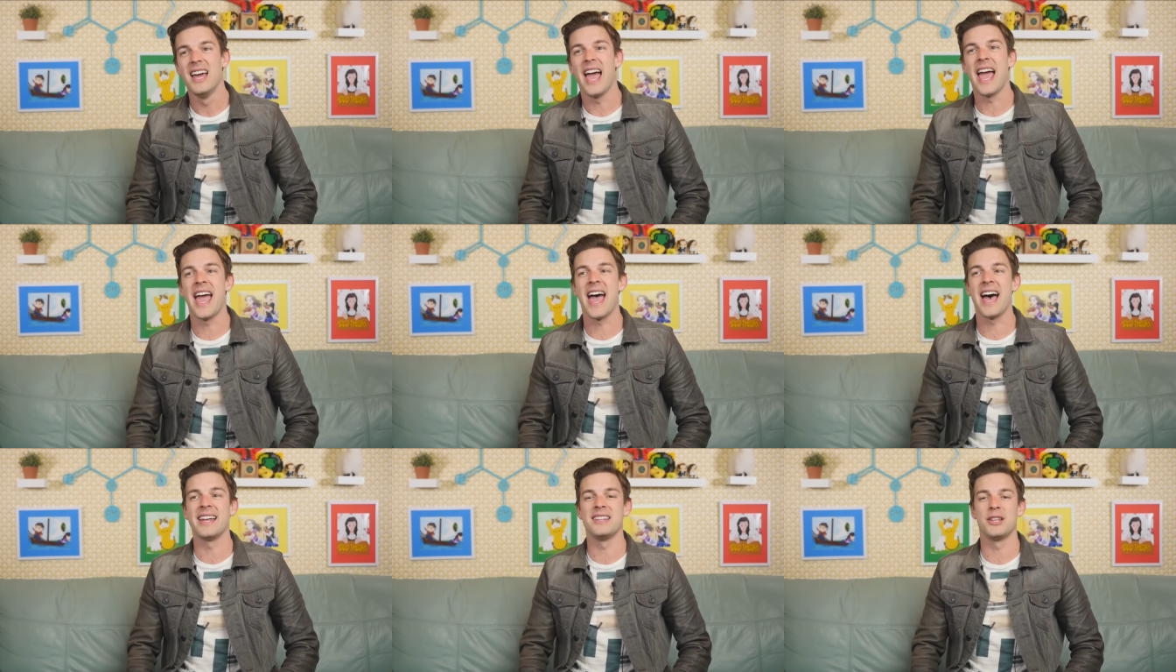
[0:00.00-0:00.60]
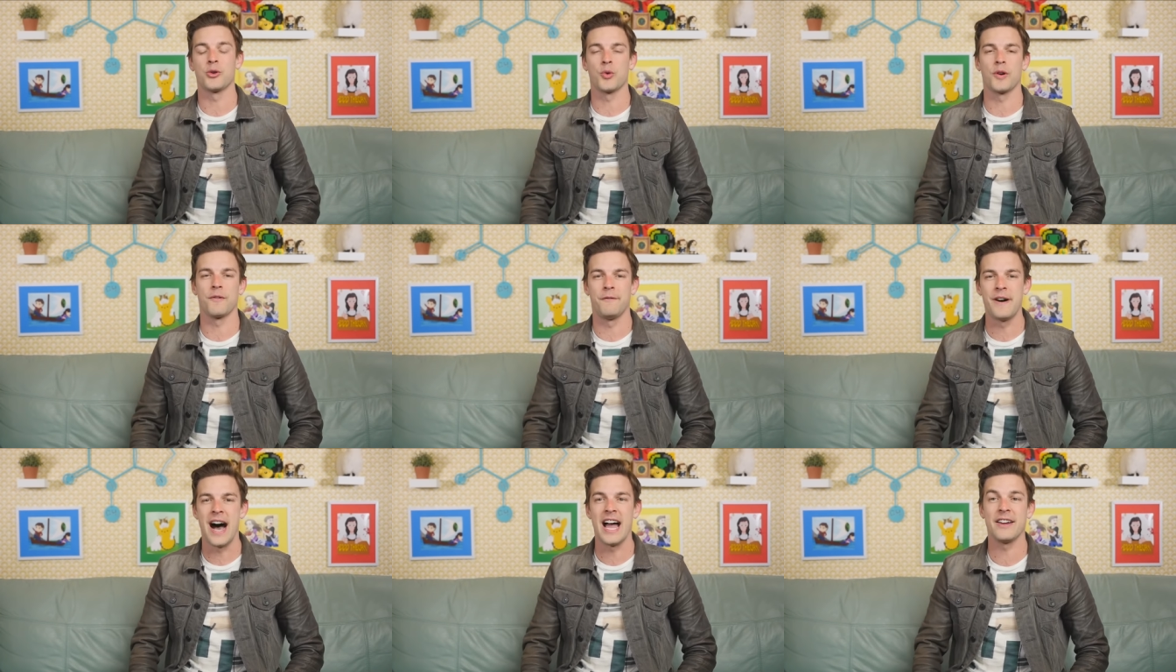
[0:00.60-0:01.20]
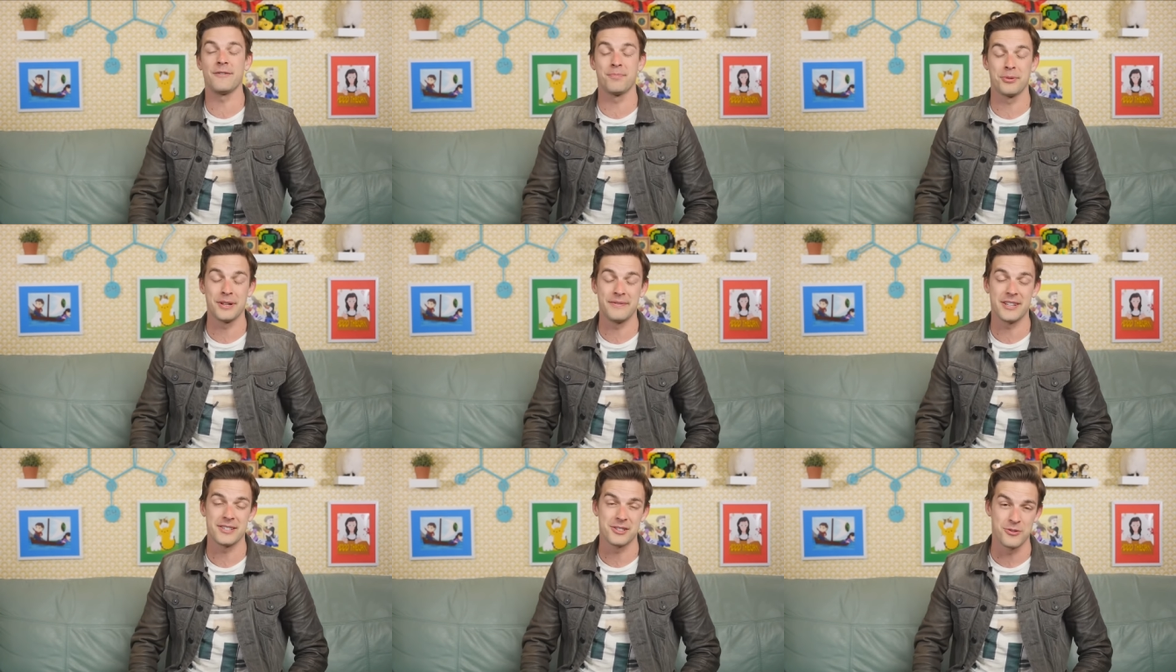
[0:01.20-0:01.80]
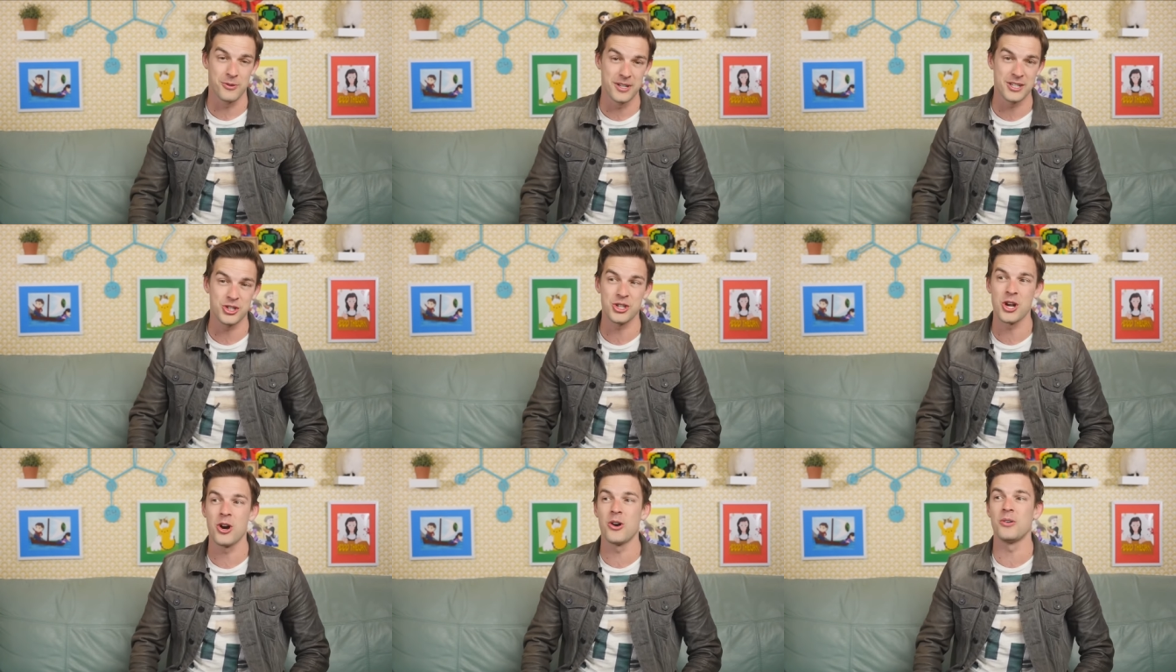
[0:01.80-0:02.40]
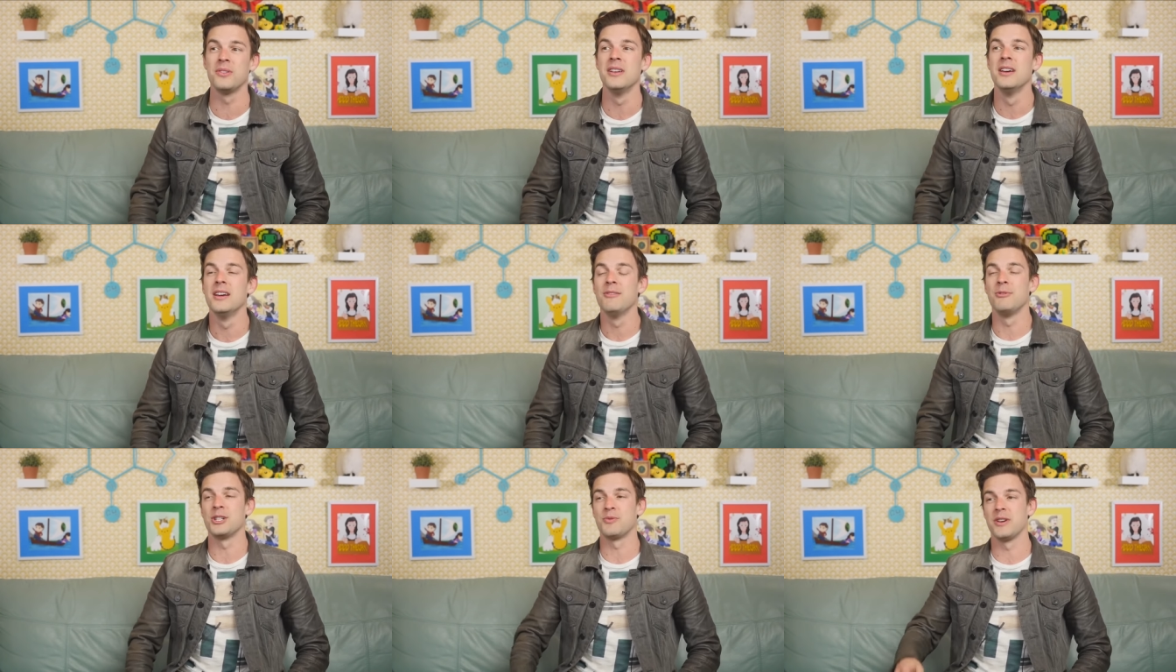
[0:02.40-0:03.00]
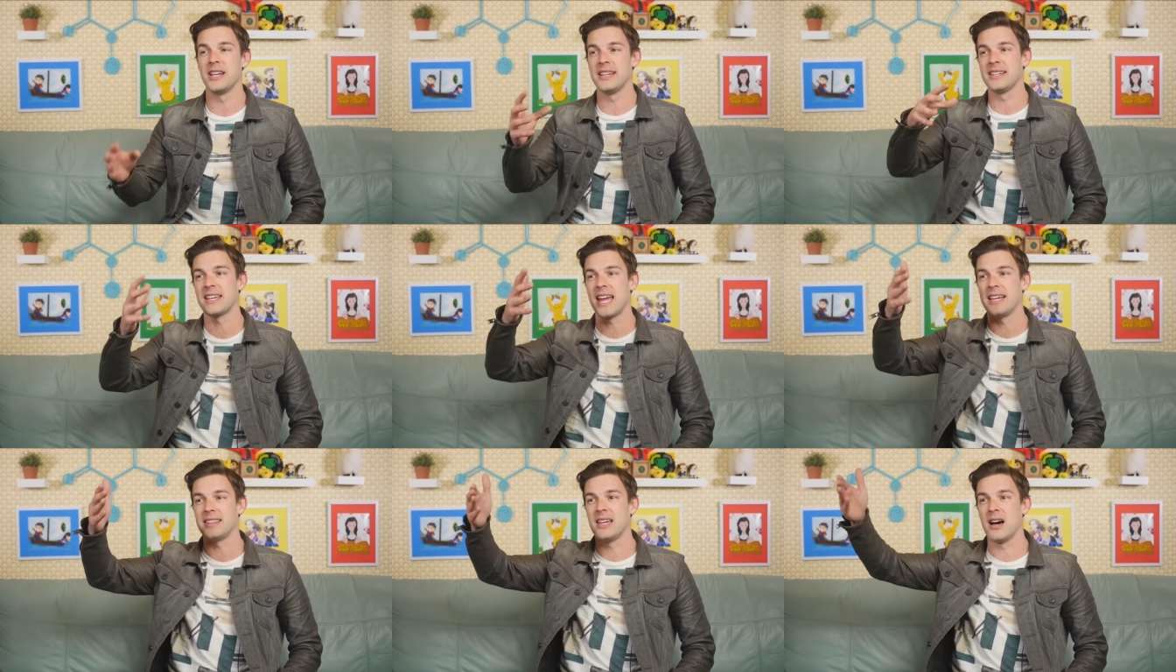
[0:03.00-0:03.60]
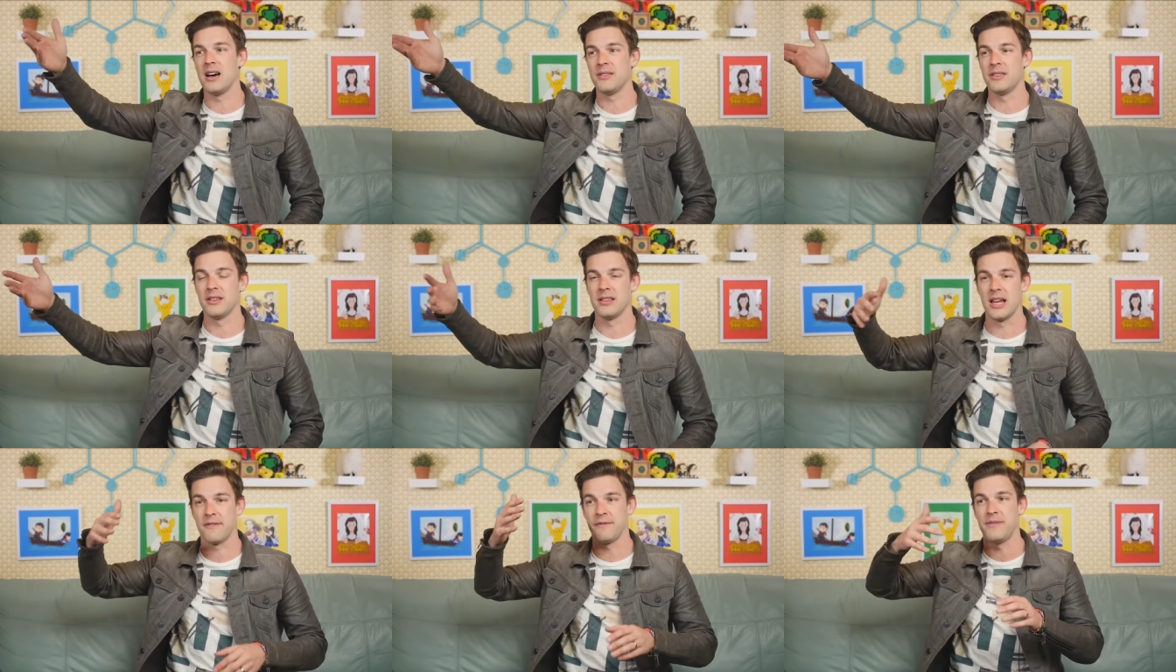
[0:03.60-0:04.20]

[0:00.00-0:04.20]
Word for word: and there were five previous toys shown, which would indicate the, uh, the like